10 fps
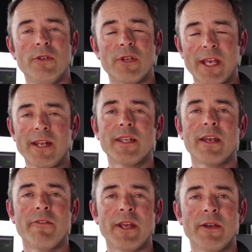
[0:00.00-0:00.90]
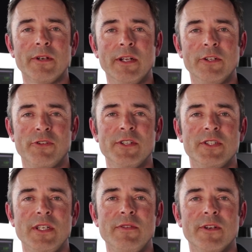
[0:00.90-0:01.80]
you can carry out a
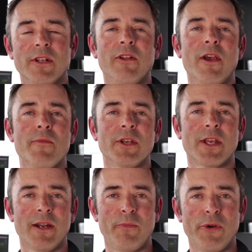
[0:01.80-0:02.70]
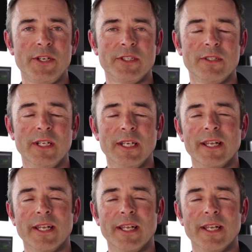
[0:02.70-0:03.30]
transceiver alignment calibration,